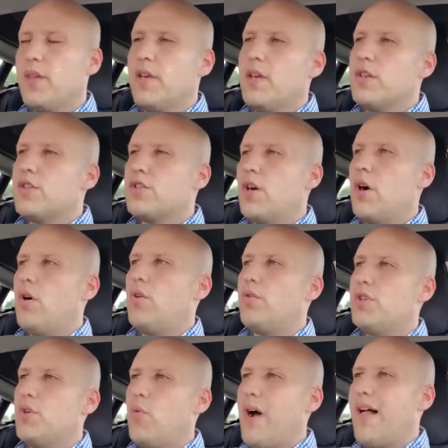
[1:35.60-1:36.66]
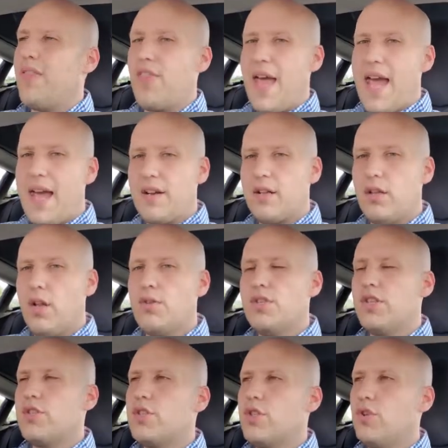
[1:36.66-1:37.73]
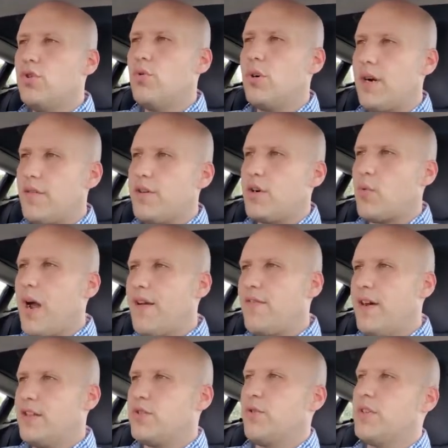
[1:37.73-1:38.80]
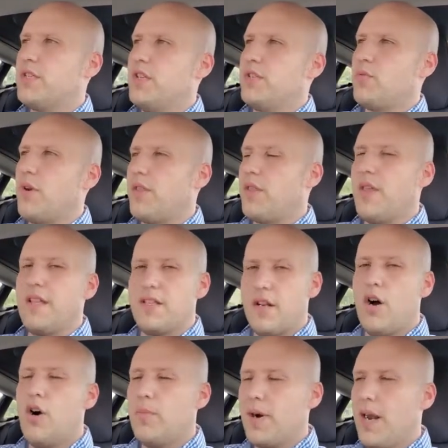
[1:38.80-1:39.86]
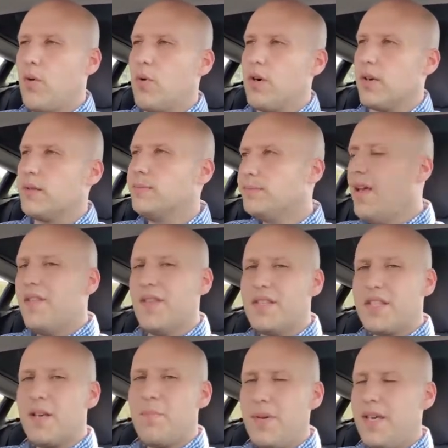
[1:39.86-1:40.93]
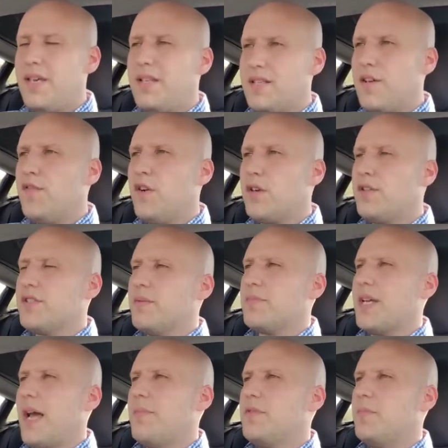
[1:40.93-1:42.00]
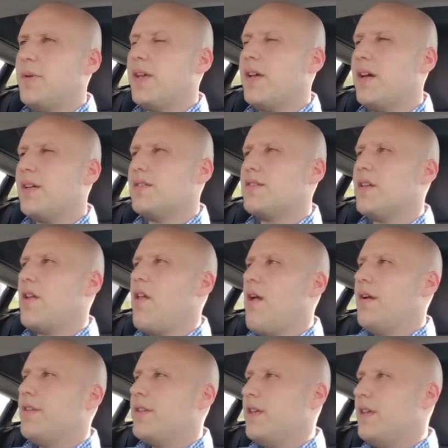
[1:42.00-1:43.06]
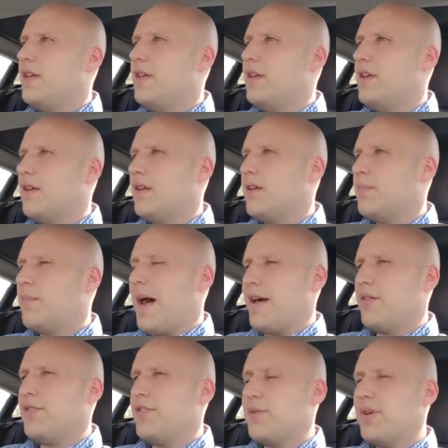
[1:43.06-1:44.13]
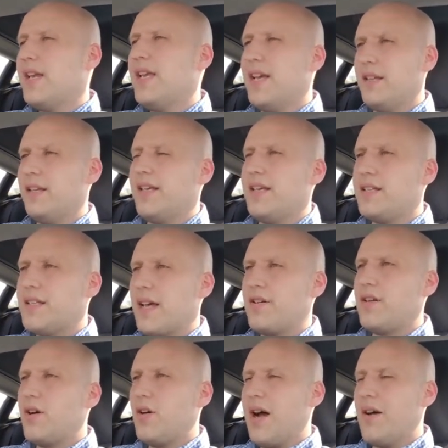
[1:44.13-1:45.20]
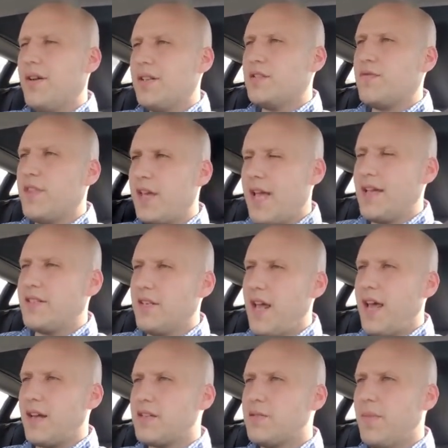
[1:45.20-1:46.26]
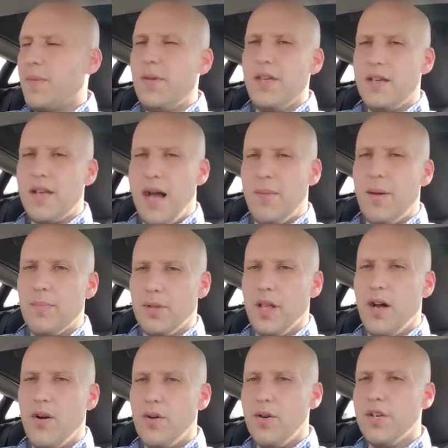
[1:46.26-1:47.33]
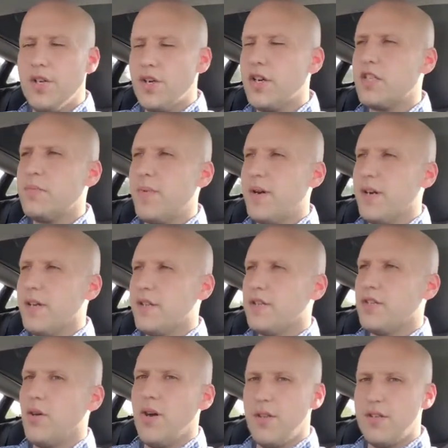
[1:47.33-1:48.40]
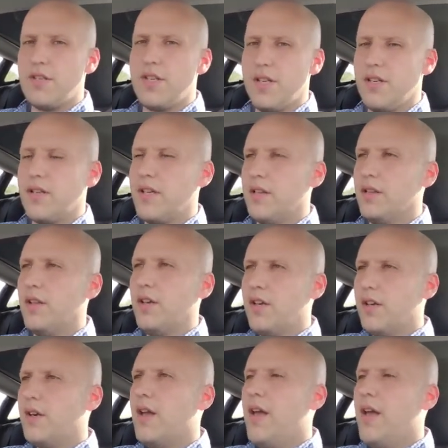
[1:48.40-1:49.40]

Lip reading: So you want that closest to wherever your Wi-Fi source is, whether that's at home or at work. This can be difficult sometimes because the Model 3, at least, I don't know how it is for the S and X, maybe comment below in your experience so others can learn,